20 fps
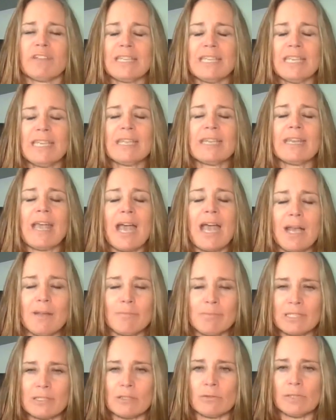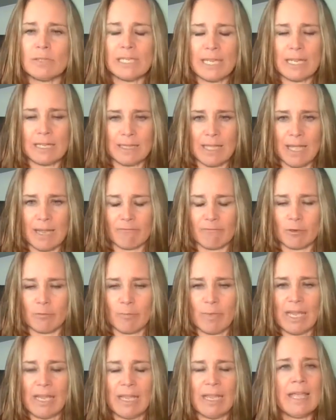he can absolutely get that for
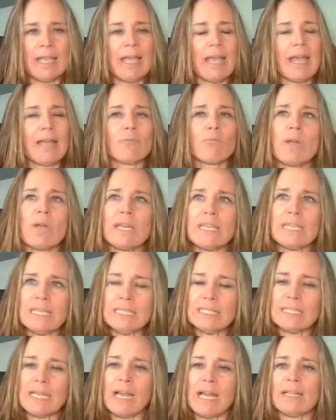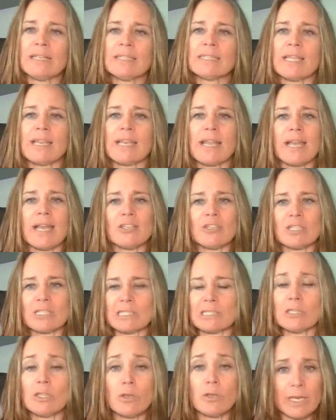me and when he does and i
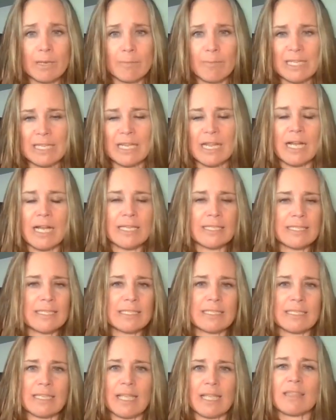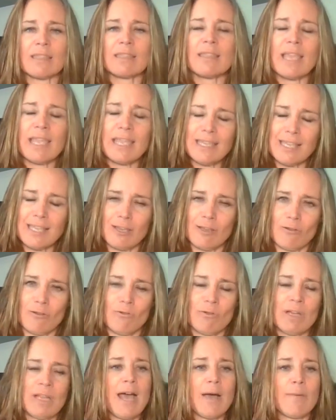just look him in the eyes and say thank
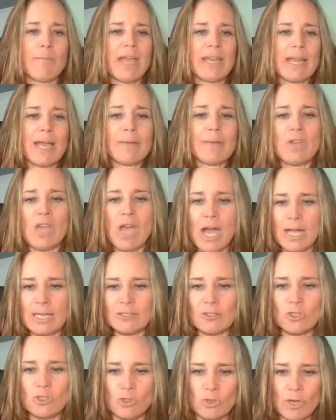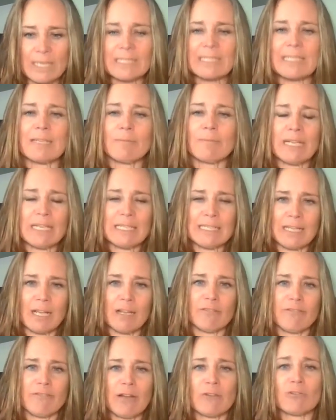you um, and i'm not stressing
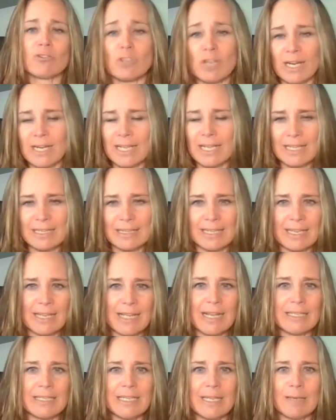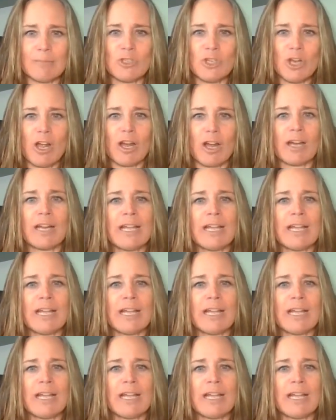myself out trying to get the goddamn jar